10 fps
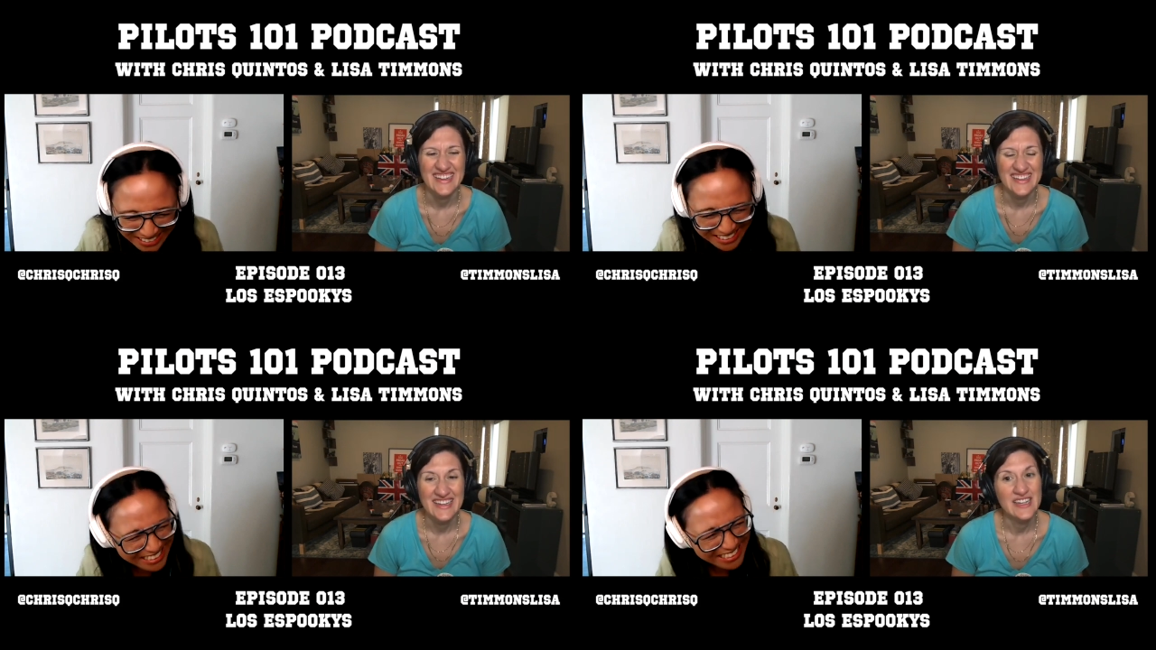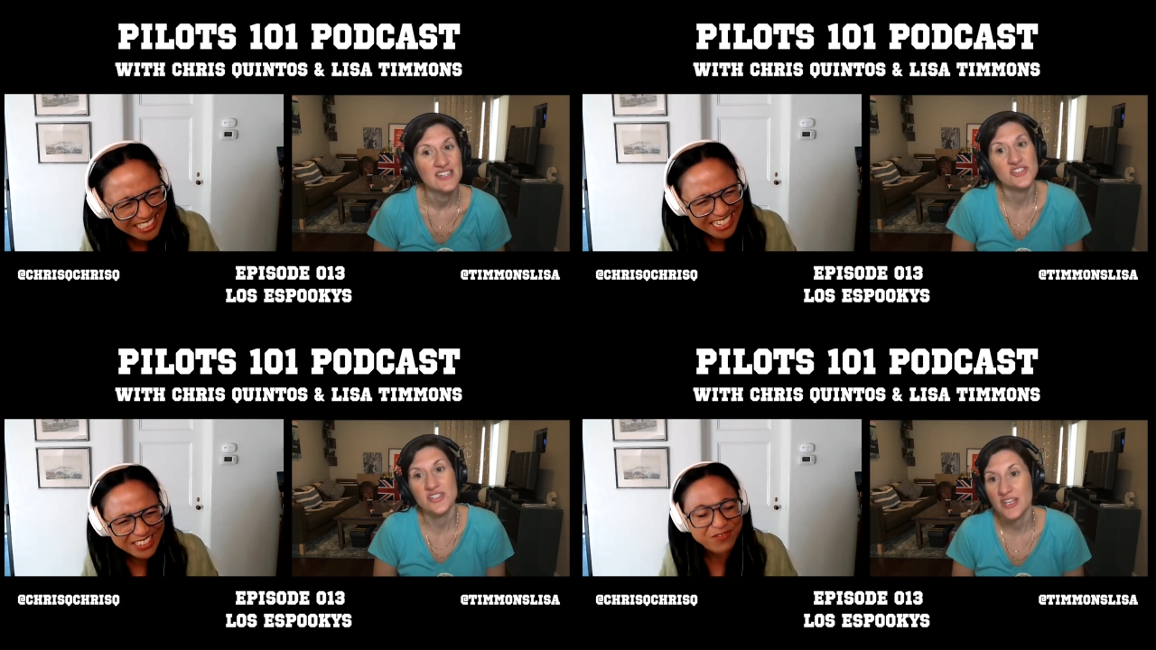
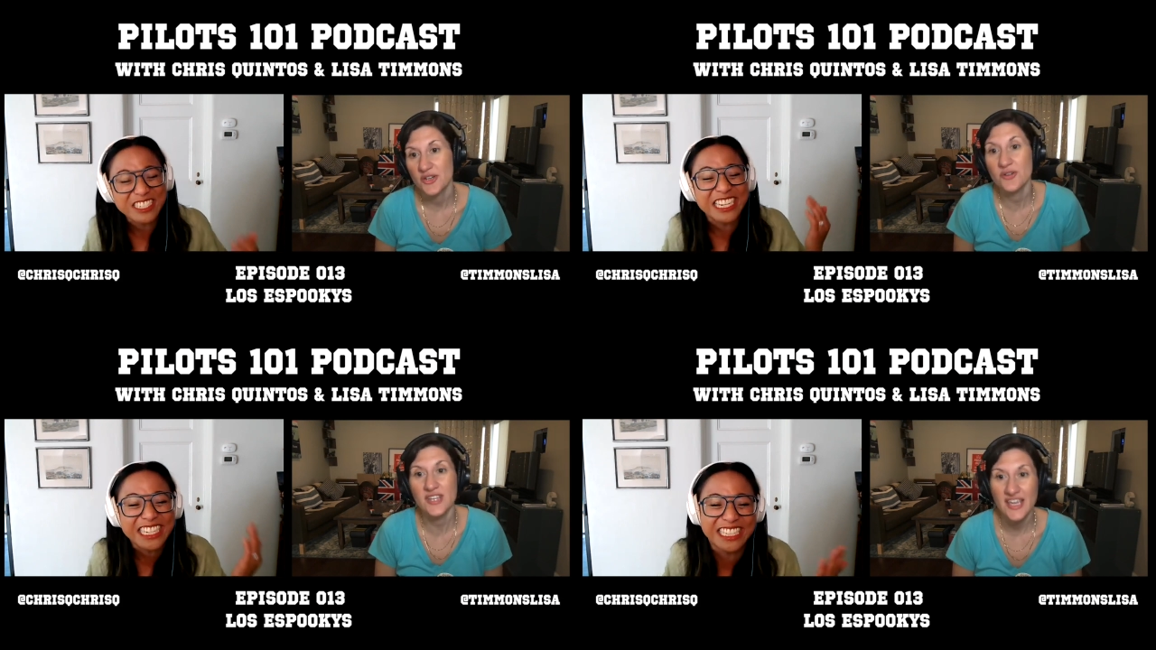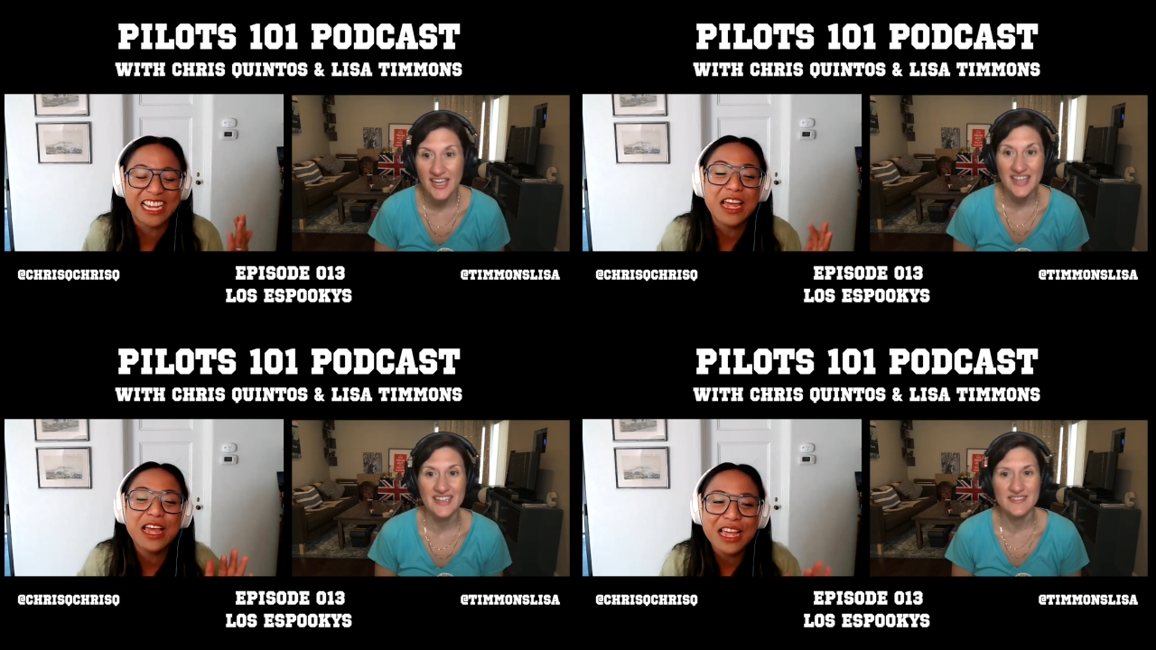Speaker 1: it's like, ridiculous.
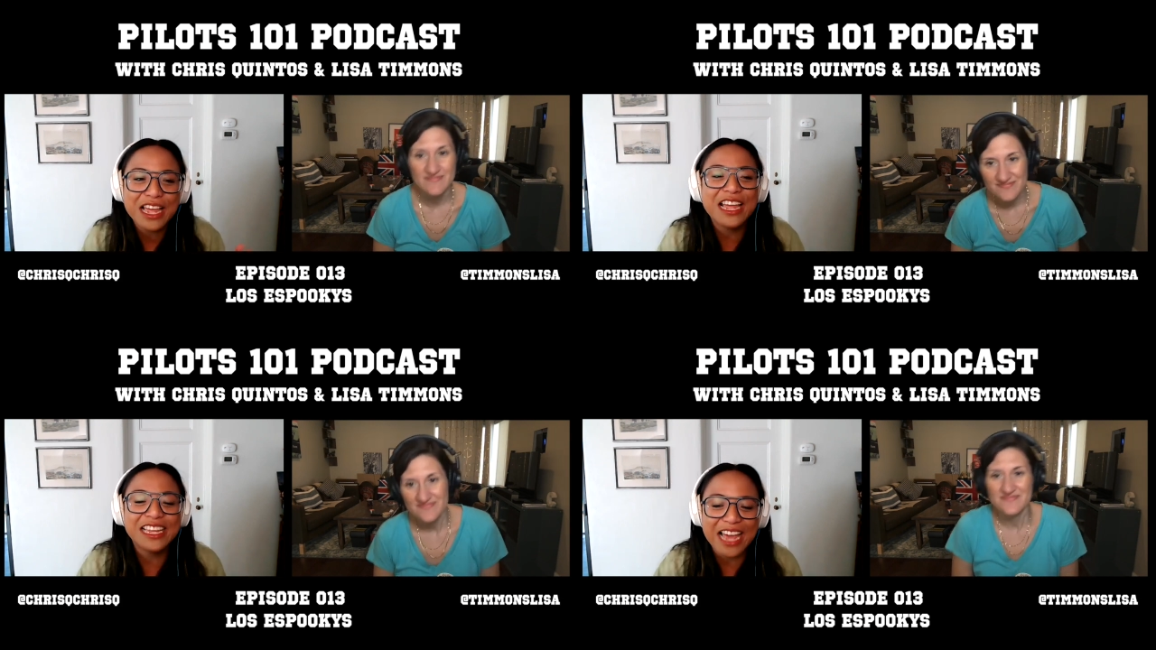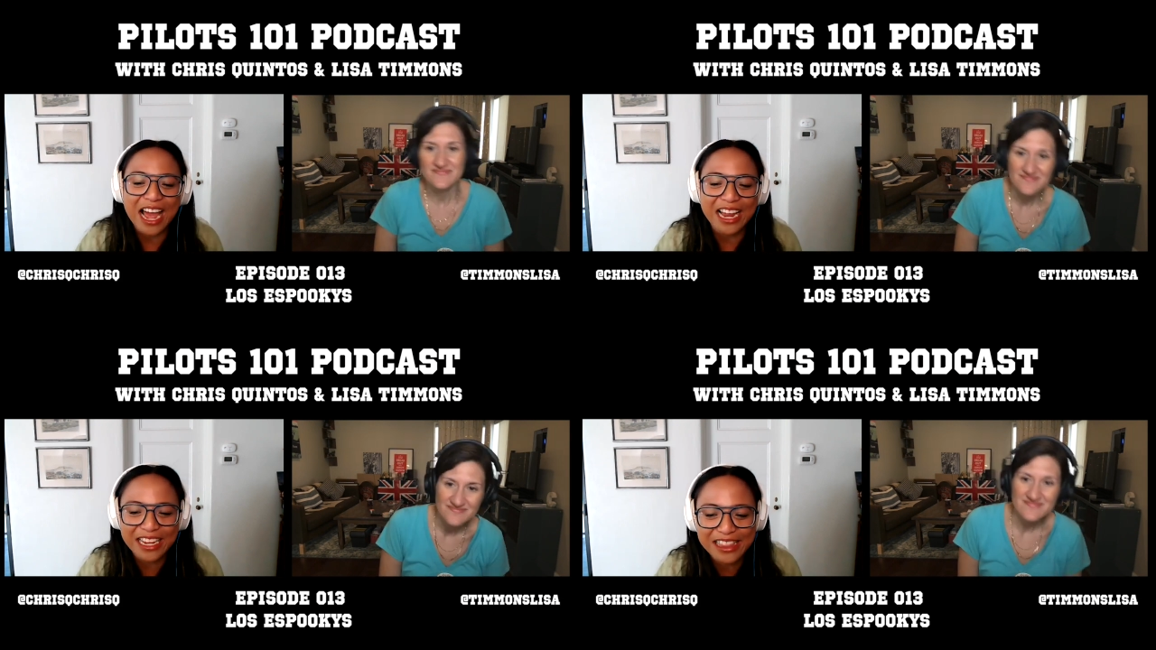Okay
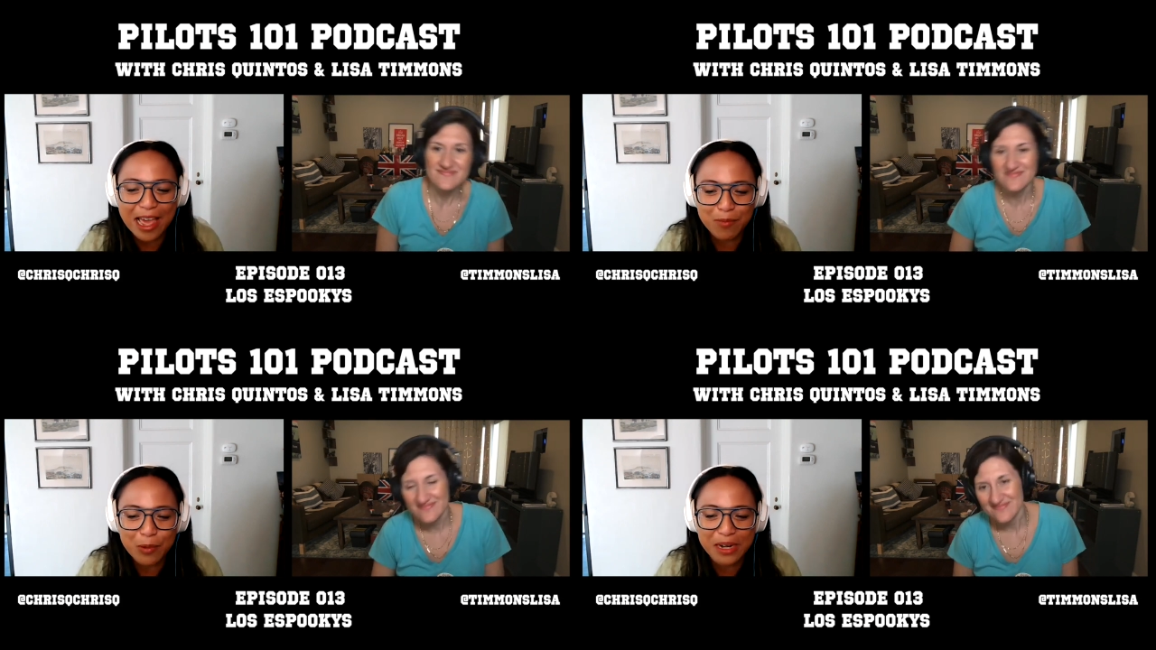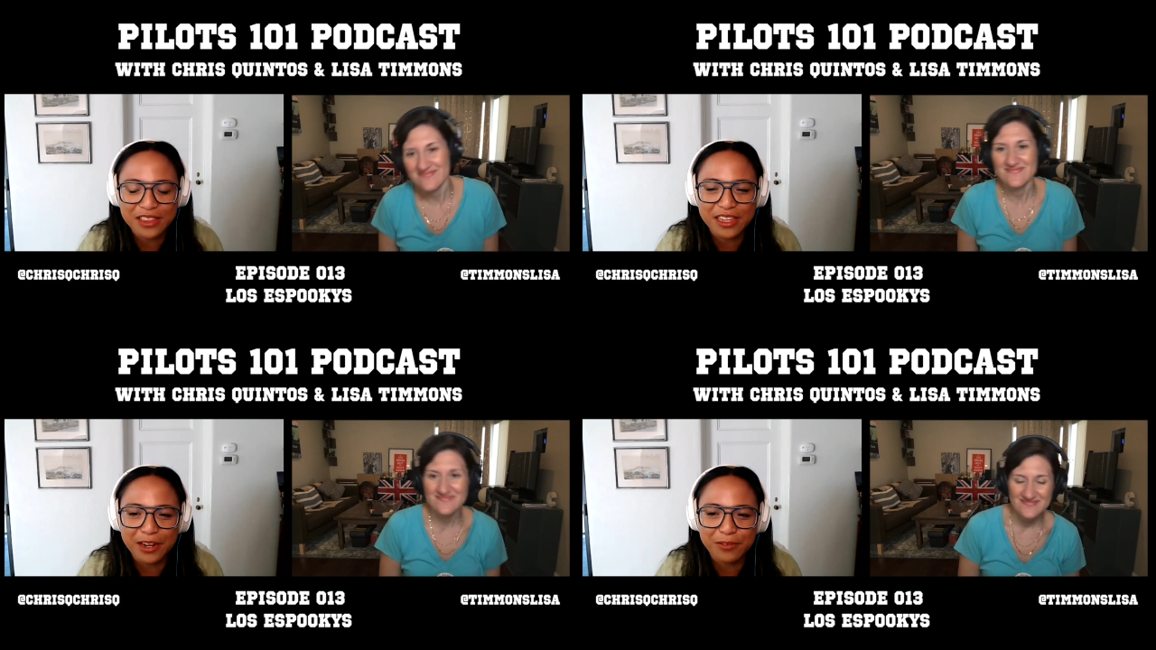yeah, in that moment, I
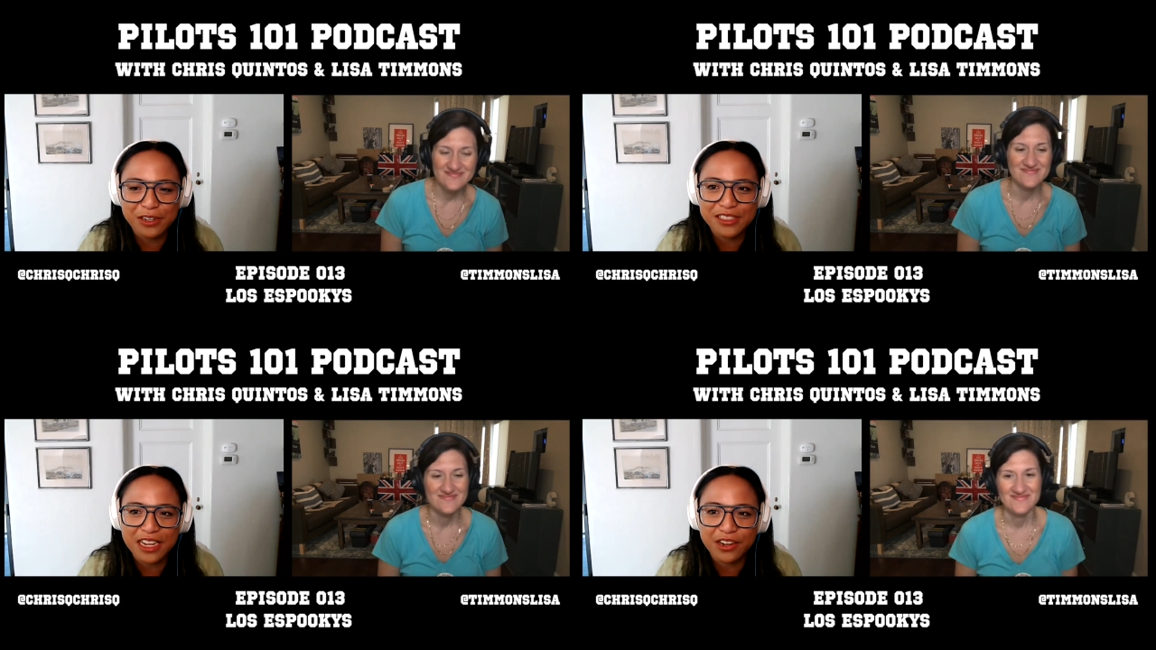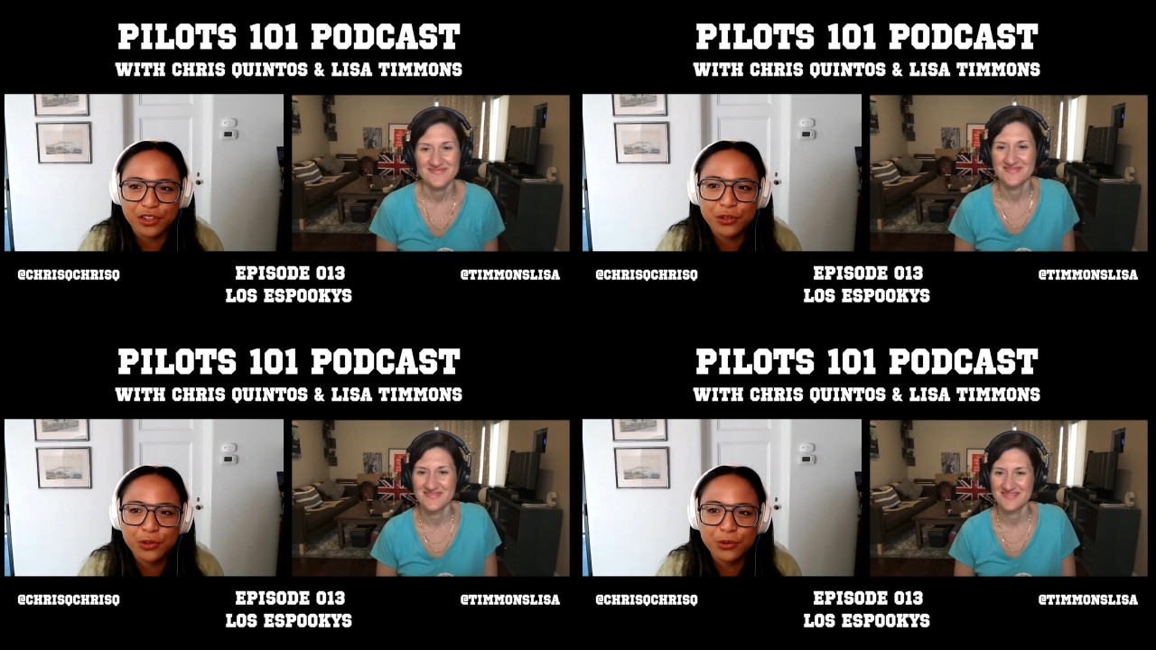think I wrote down
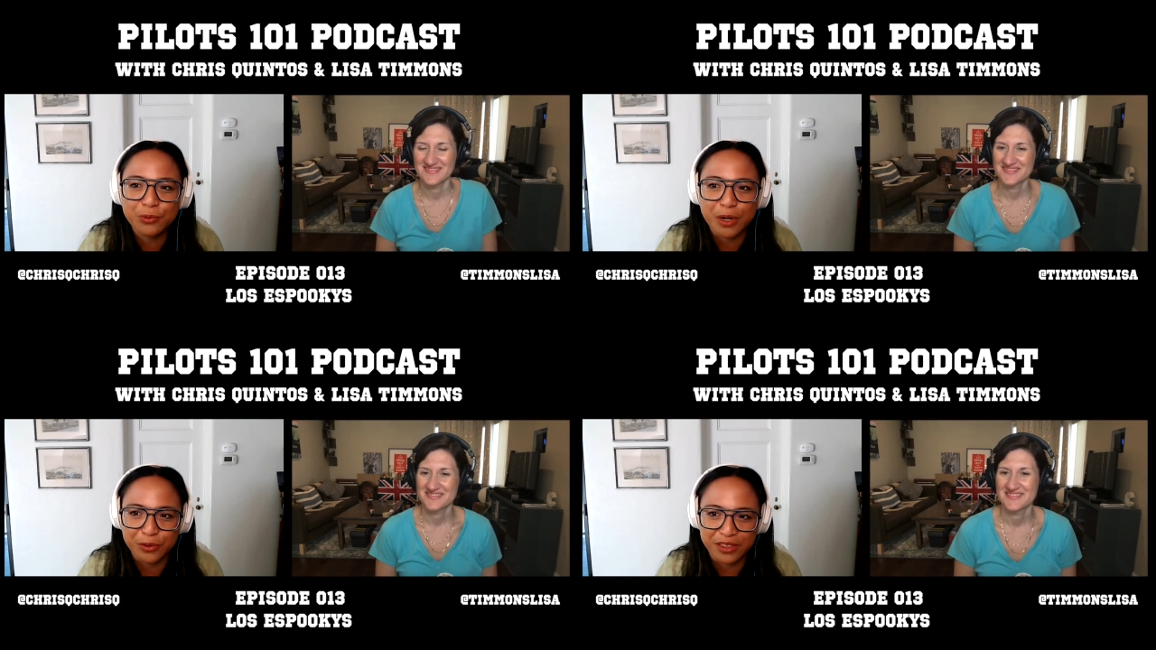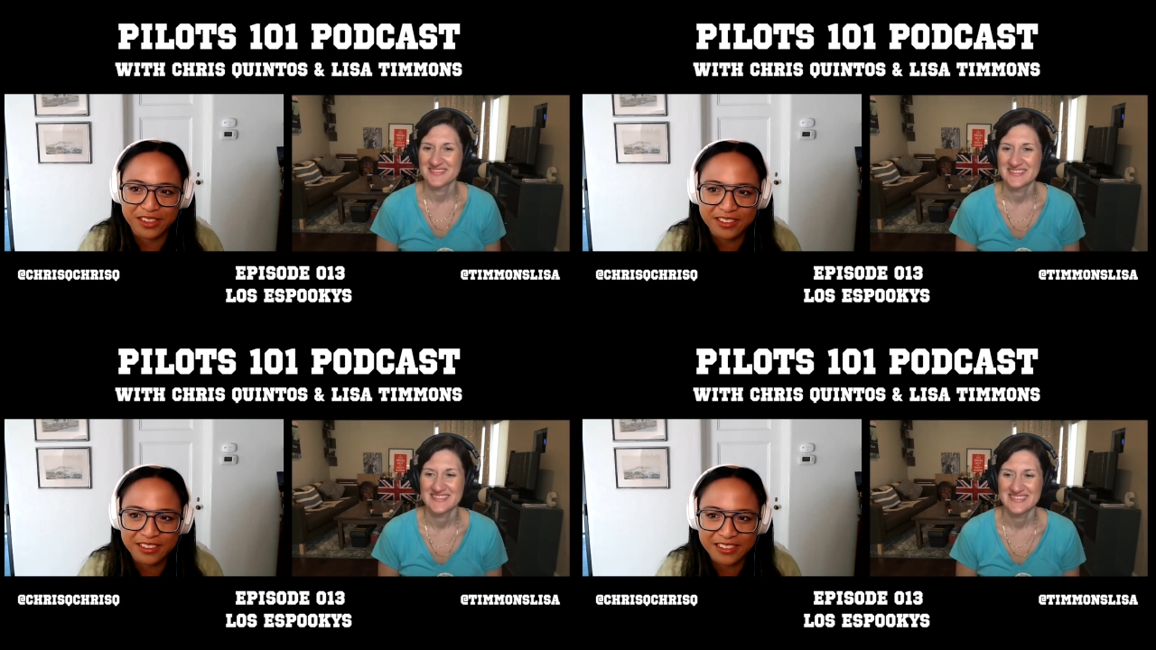who wrote this.